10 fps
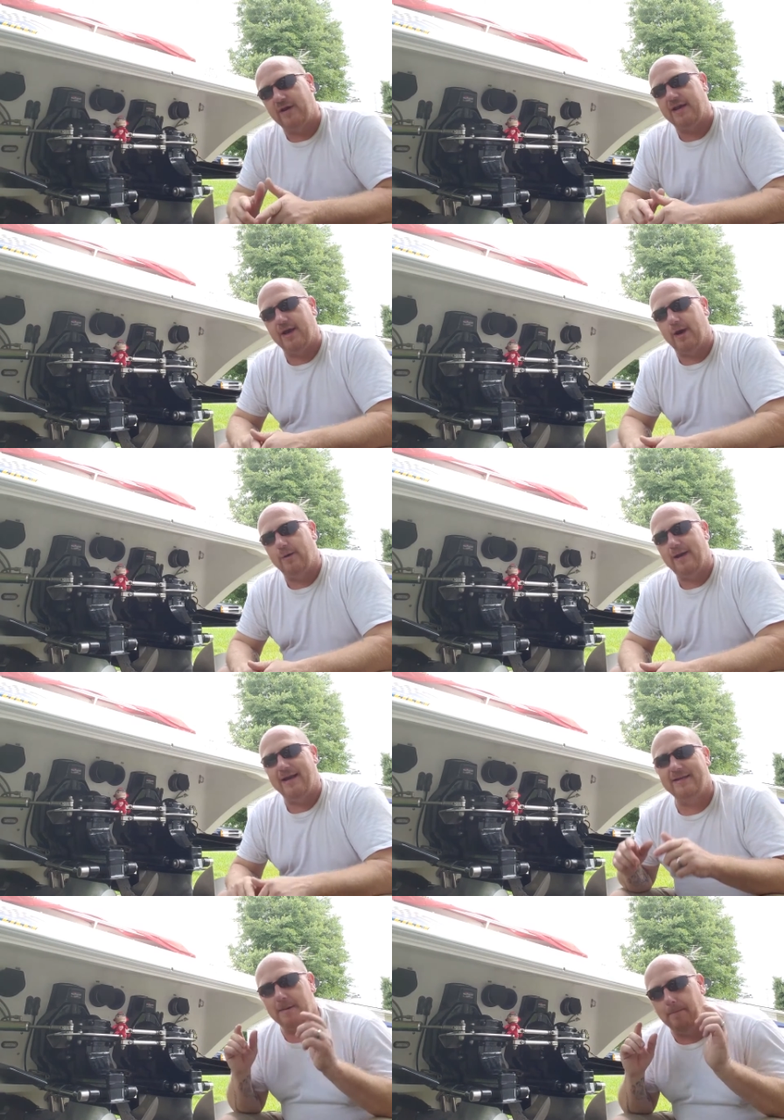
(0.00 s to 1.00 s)
video
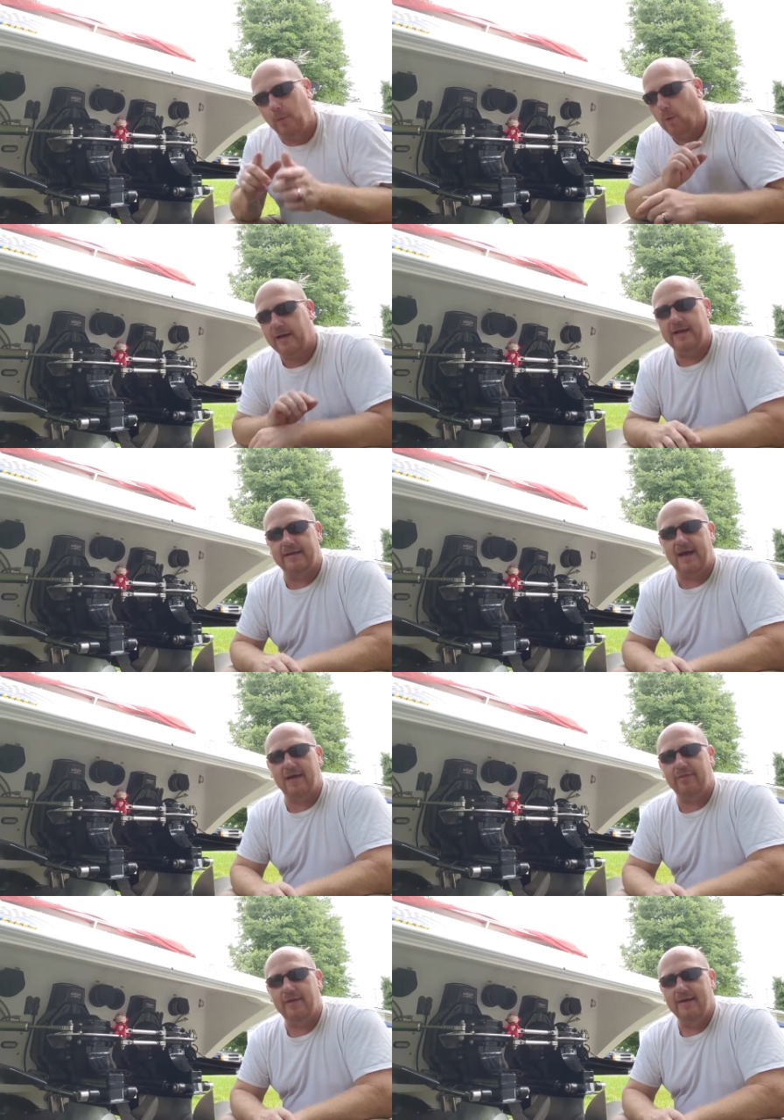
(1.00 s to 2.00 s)
and it didn't bore you to
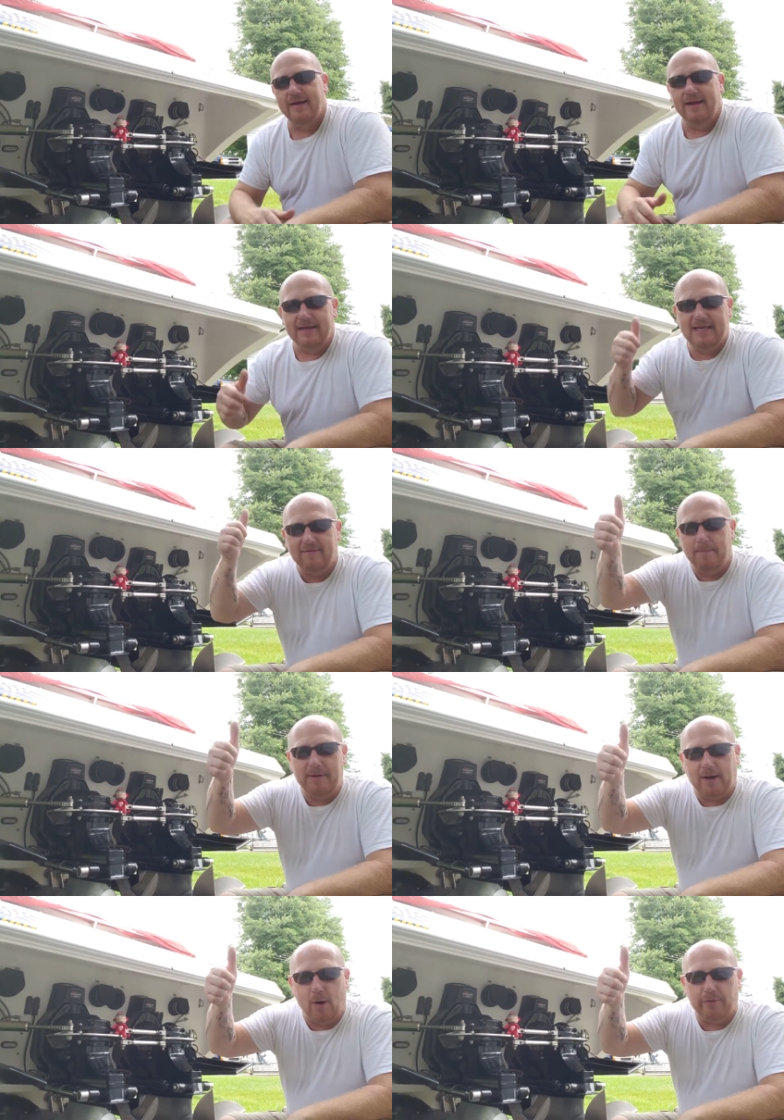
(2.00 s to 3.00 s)
death, give it a
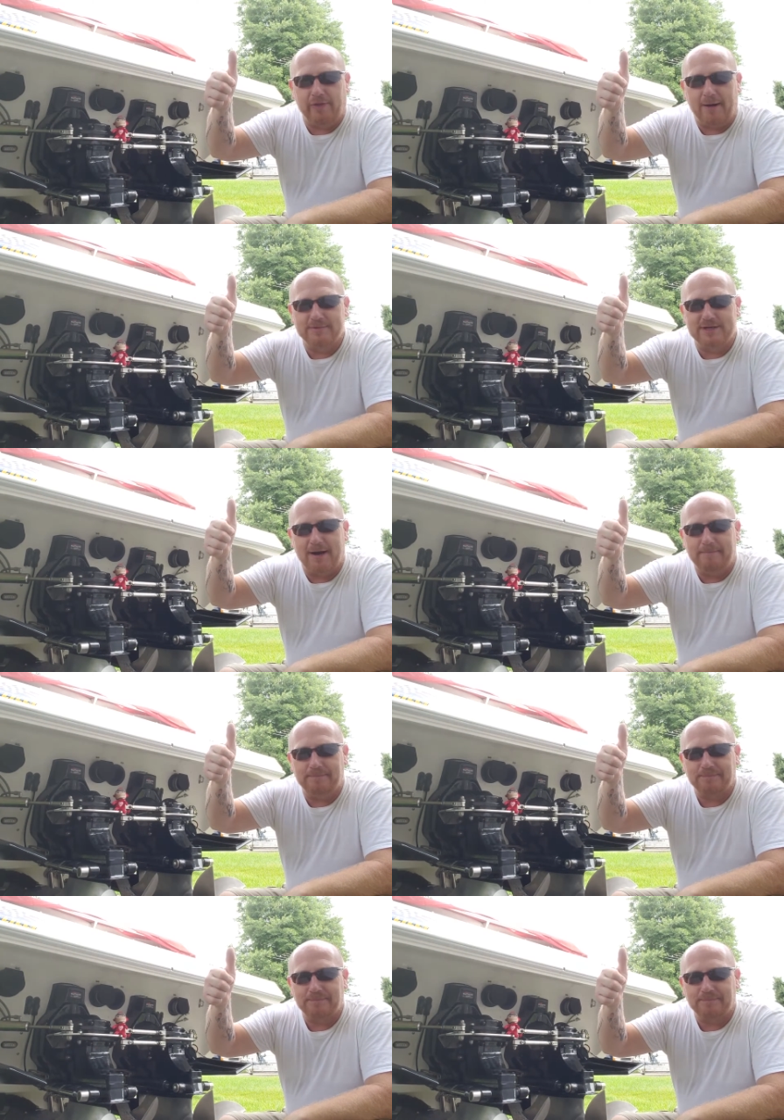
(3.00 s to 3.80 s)
big old thumbs up.